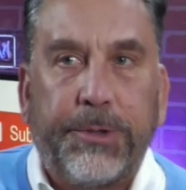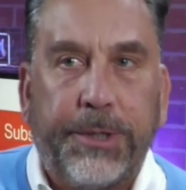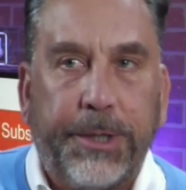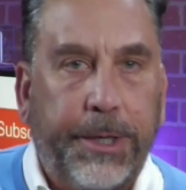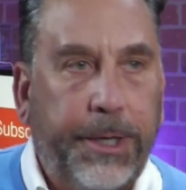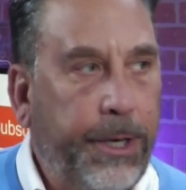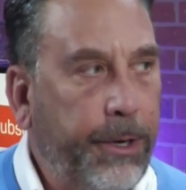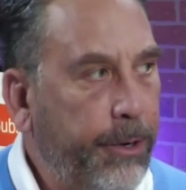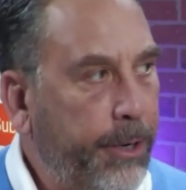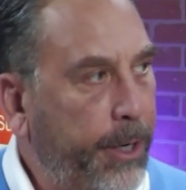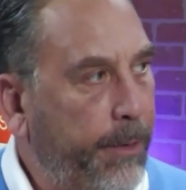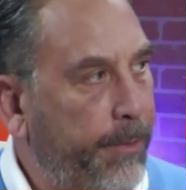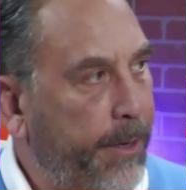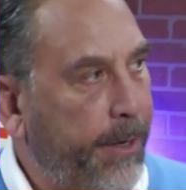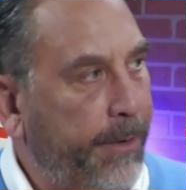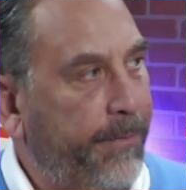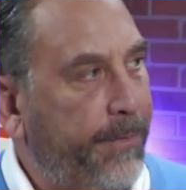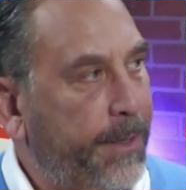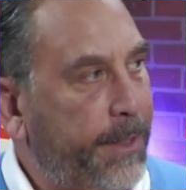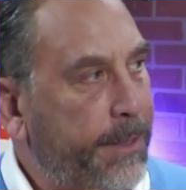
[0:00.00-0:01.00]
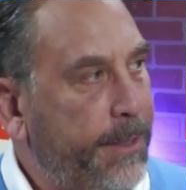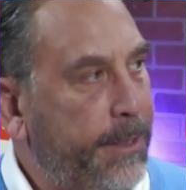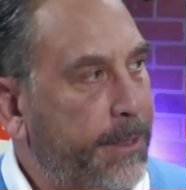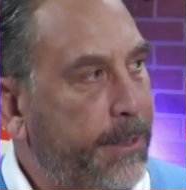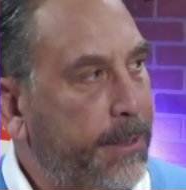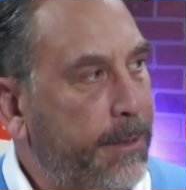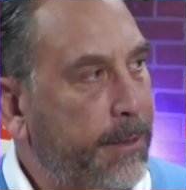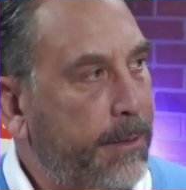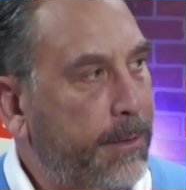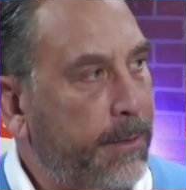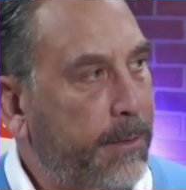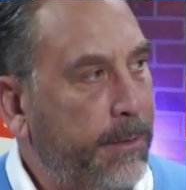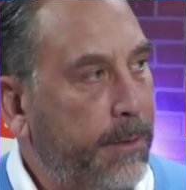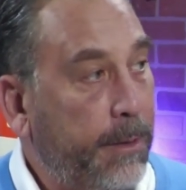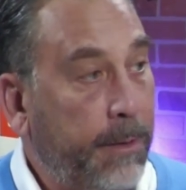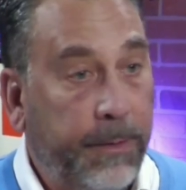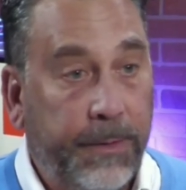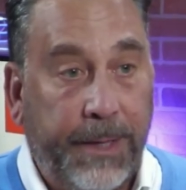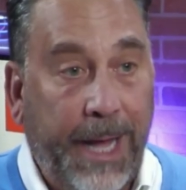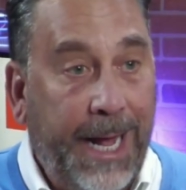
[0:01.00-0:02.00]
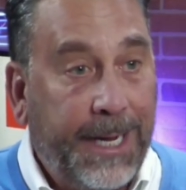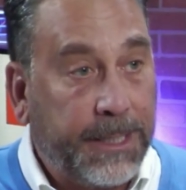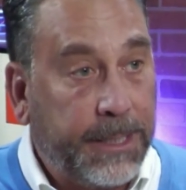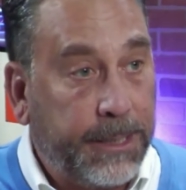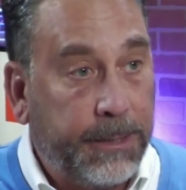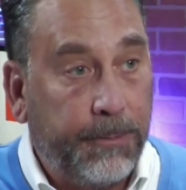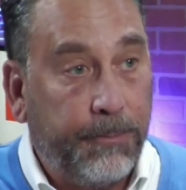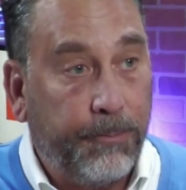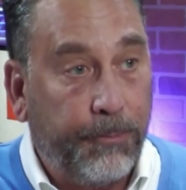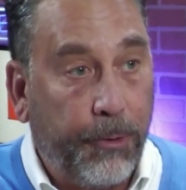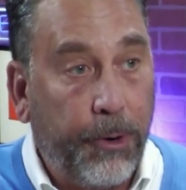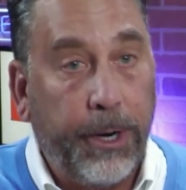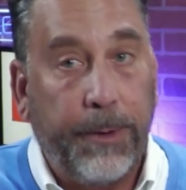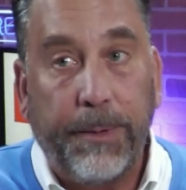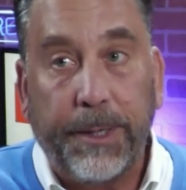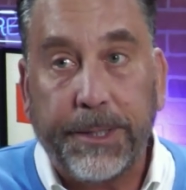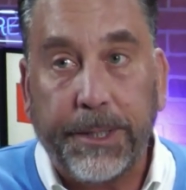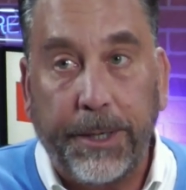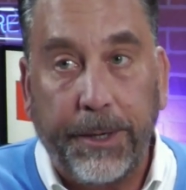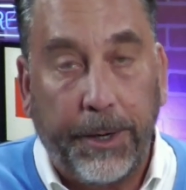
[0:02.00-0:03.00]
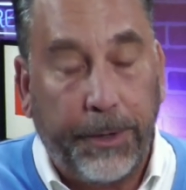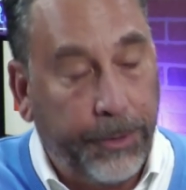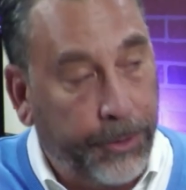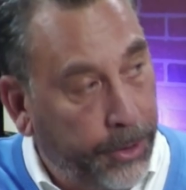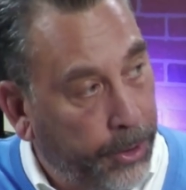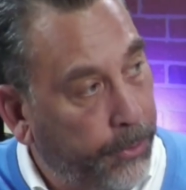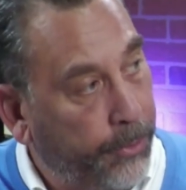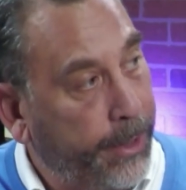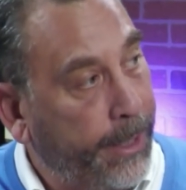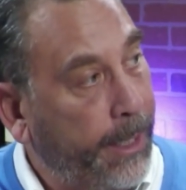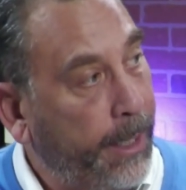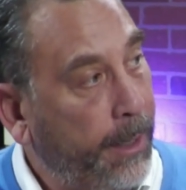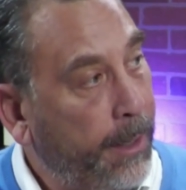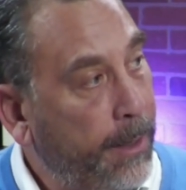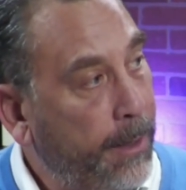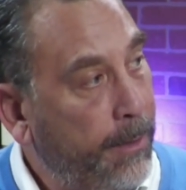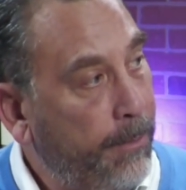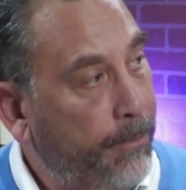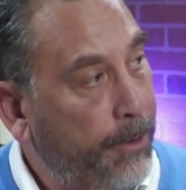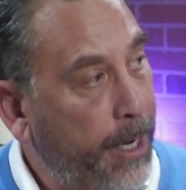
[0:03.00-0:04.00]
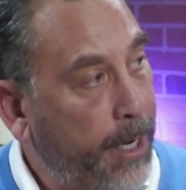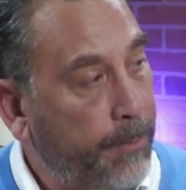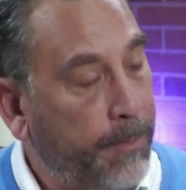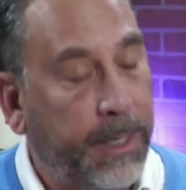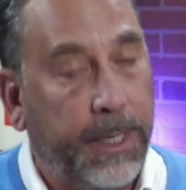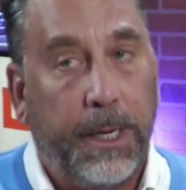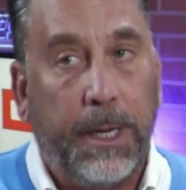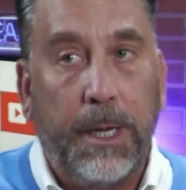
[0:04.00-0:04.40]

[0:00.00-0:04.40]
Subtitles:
Security benefits, that's pretty much an annuity payment.